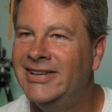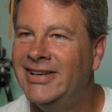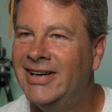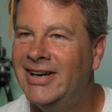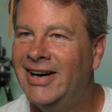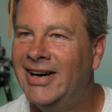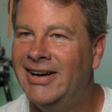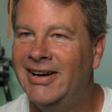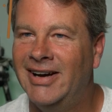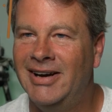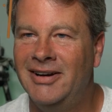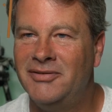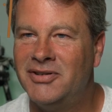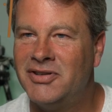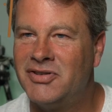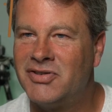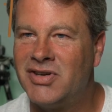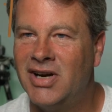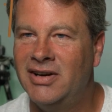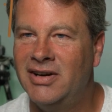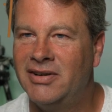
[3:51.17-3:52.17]
have to
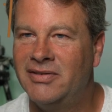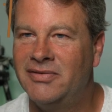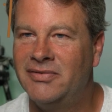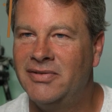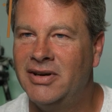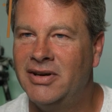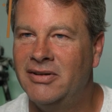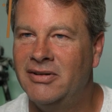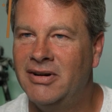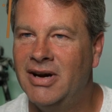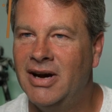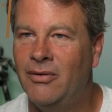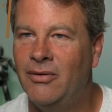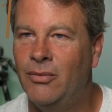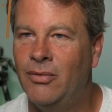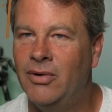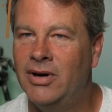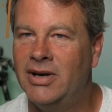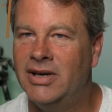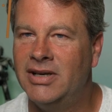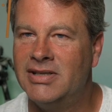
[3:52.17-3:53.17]
try to figure out
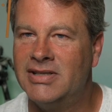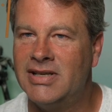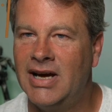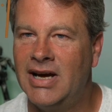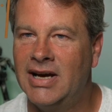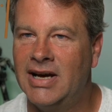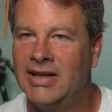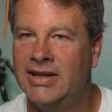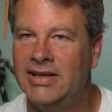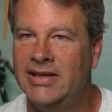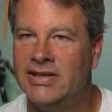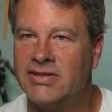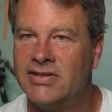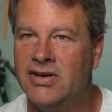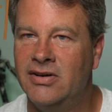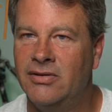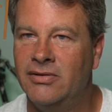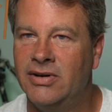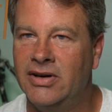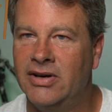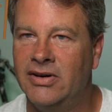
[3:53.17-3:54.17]
what exactly is
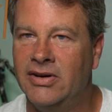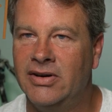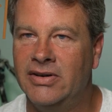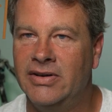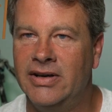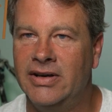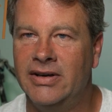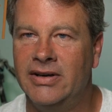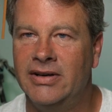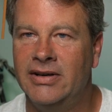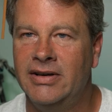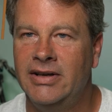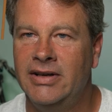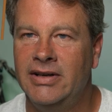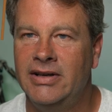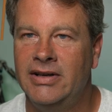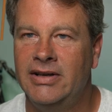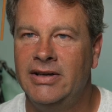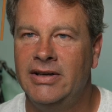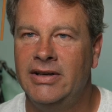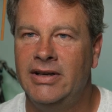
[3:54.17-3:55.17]
going on there.
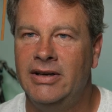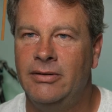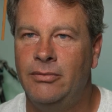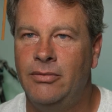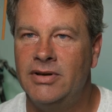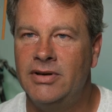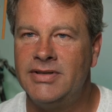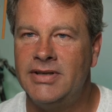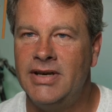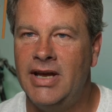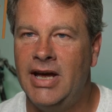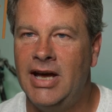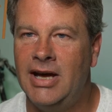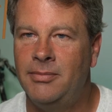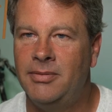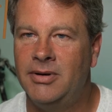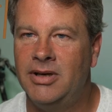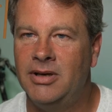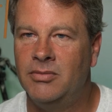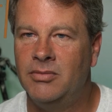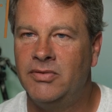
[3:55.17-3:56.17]
It wasn't
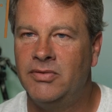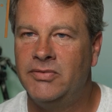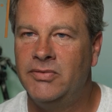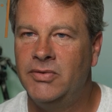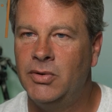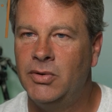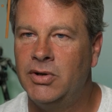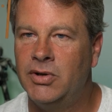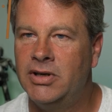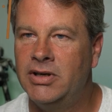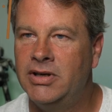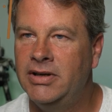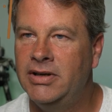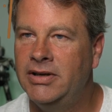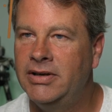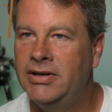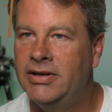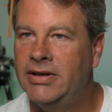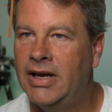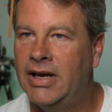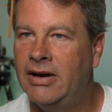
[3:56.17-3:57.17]
happening before.
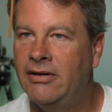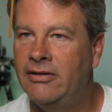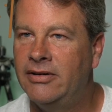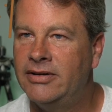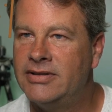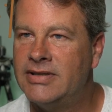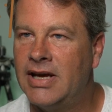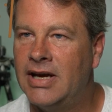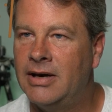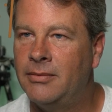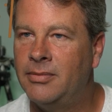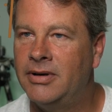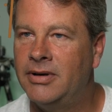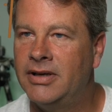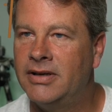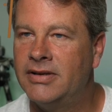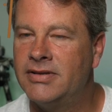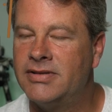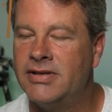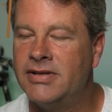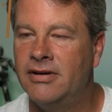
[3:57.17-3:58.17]
Now it's
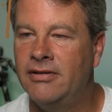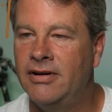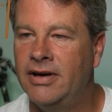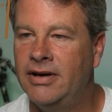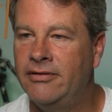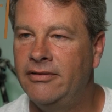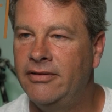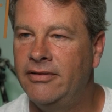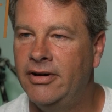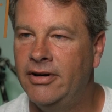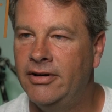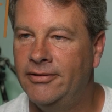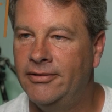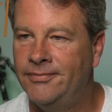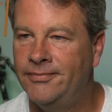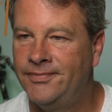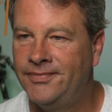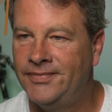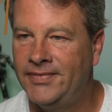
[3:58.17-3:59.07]
happening. So I don't know.